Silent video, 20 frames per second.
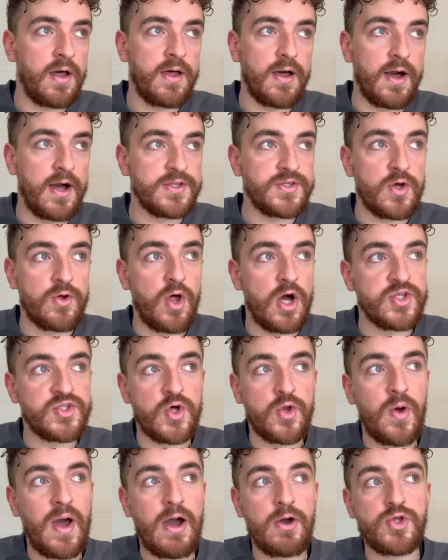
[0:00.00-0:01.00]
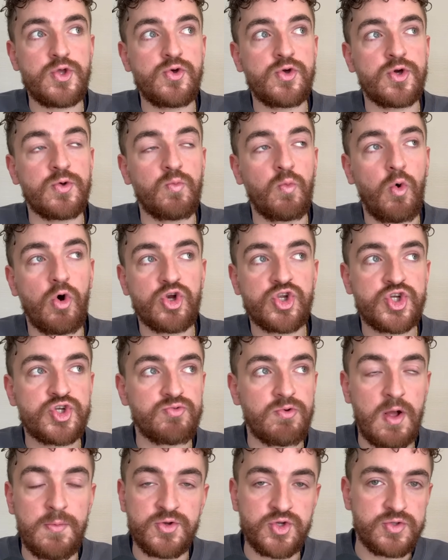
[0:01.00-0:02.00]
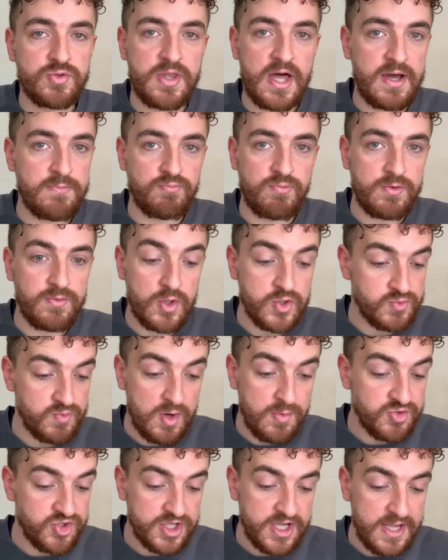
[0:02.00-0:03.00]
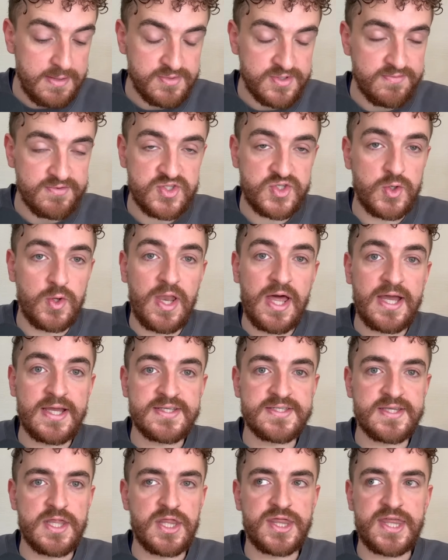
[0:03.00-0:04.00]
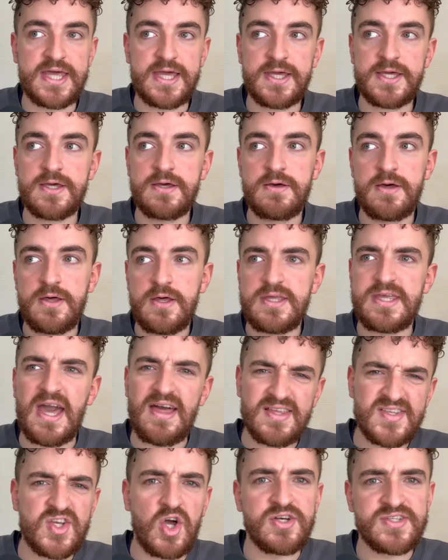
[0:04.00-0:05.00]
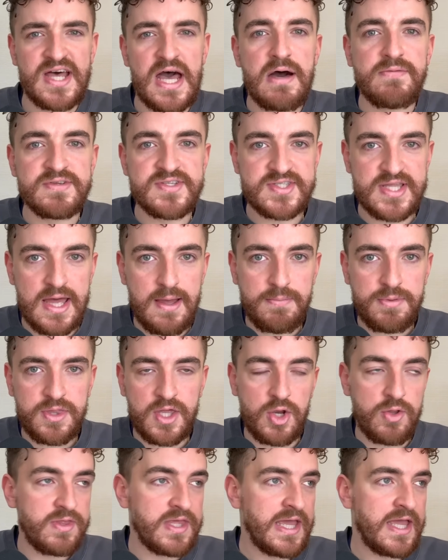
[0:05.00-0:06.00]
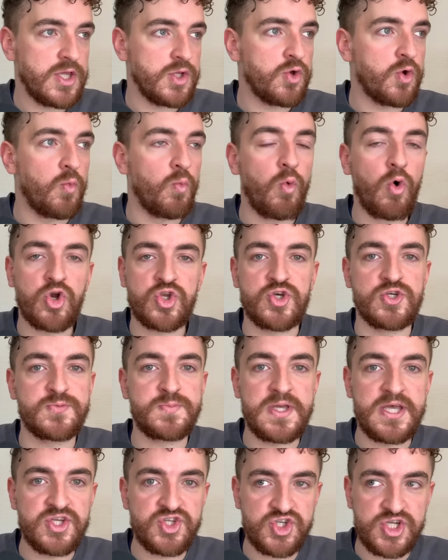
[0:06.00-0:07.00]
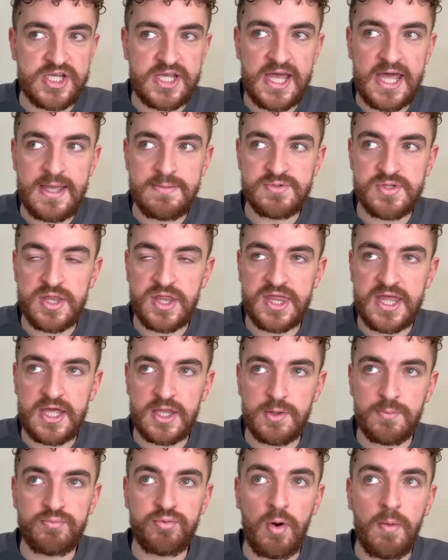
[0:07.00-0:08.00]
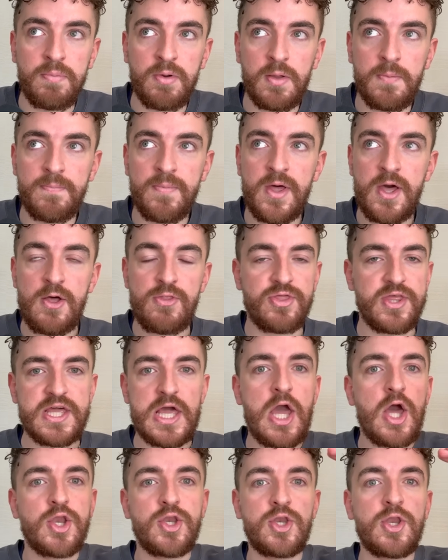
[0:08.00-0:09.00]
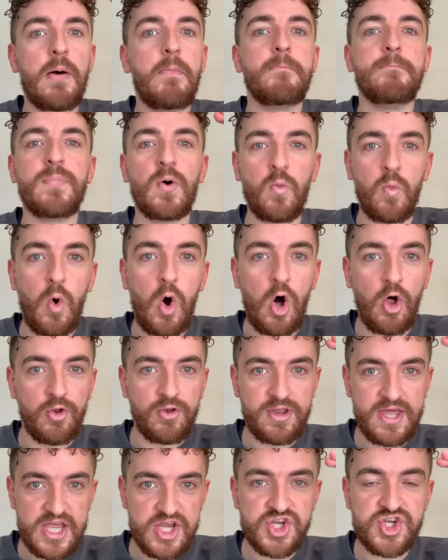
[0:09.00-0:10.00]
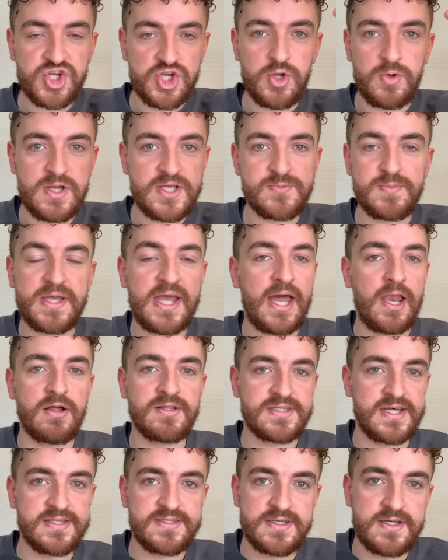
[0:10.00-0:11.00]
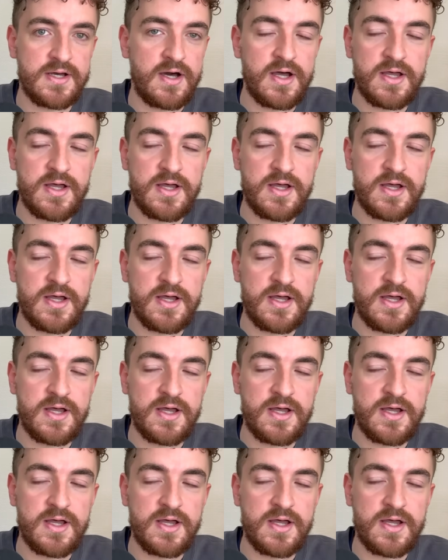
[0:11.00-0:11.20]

I don't know how you can watch those Real Madrid games over 2 legs and think, yeah, this guy's out of his depth. I don't think you can watch those PSG games and think the number one issue is Mikel Arteta.